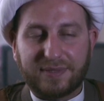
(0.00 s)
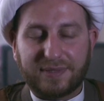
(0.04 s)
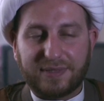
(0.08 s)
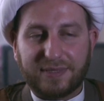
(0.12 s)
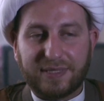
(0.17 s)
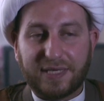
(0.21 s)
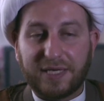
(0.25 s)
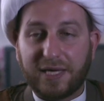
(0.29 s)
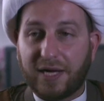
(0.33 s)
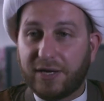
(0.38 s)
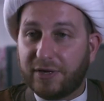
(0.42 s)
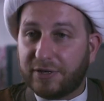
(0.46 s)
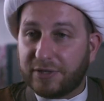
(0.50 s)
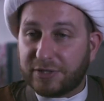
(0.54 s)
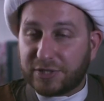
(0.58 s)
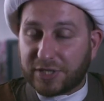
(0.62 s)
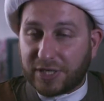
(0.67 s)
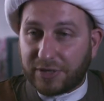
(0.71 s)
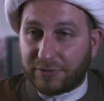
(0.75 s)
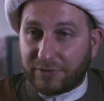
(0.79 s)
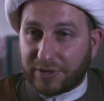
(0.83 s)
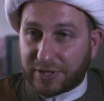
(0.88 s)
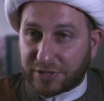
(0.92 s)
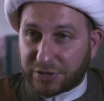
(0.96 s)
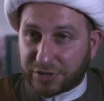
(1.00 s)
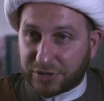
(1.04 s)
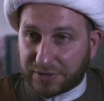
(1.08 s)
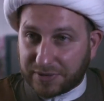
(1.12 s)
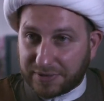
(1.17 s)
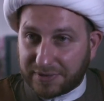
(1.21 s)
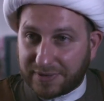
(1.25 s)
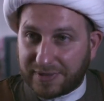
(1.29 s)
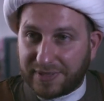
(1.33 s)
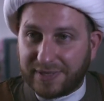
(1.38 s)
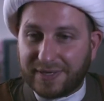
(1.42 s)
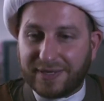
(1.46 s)
the younger generation
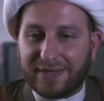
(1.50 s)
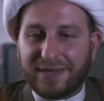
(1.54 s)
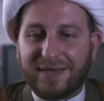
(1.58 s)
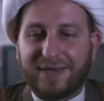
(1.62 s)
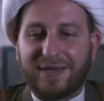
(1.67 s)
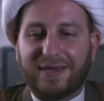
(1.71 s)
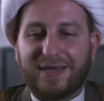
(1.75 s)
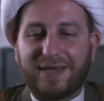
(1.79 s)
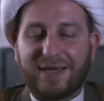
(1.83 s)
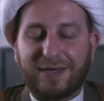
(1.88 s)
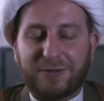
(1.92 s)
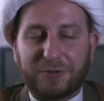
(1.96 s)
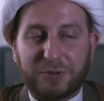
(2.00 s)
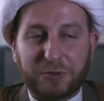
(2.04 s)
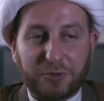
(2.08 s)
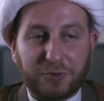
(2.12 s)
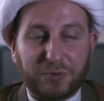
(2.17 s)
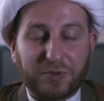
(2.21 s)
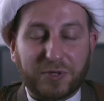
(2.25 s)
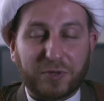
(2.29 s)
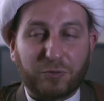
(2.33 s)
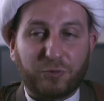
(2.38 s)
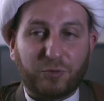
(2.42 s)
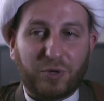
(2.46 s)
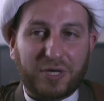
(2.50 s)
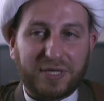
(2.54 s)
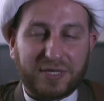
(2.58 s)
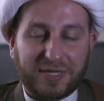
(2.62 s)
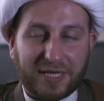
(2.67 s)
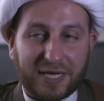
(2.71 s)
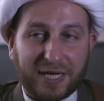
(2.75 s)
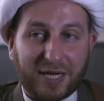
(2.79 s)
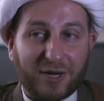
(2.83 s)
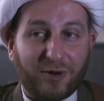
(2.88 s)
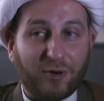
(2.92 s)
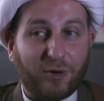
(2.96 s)
who will one
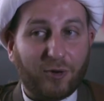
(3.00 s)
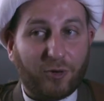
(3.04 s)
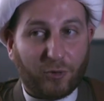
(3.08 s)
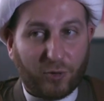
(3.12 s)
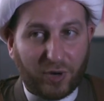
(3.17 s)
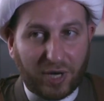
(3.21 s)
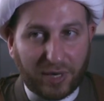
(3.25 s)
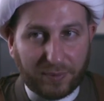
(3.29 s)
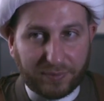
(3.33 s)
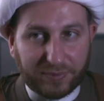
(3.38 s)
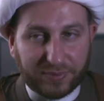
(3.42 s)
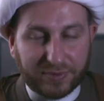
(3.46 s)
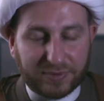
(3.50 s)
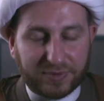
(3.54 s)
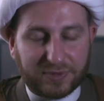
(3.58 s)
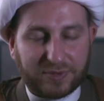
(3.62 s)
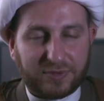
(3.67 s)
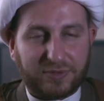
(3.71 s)
day grow up